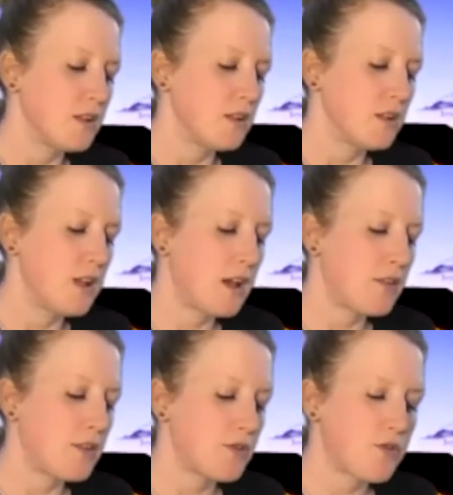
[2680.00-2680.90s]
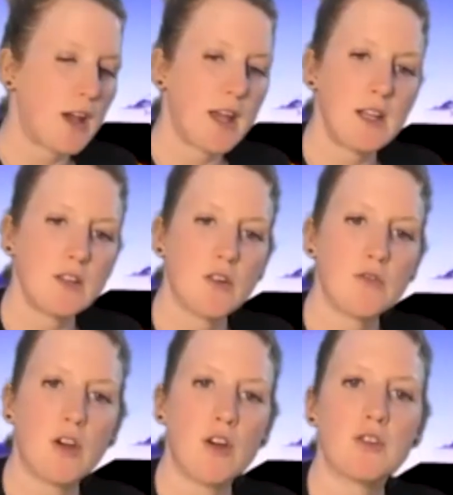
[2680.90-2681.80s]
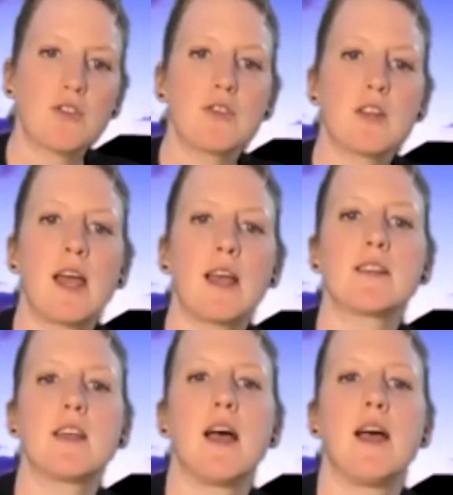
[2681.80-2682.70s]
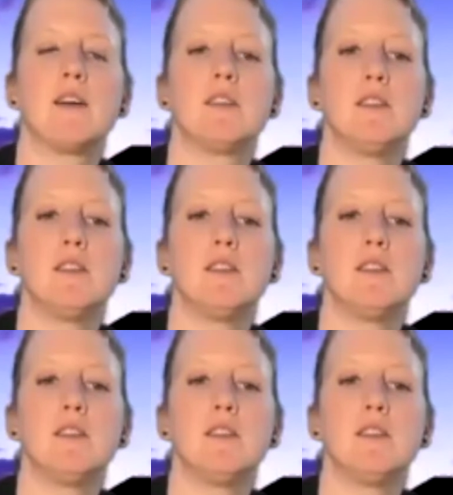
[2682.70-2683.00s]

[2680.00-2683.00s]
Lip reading: Never strained or rushed. Exhale.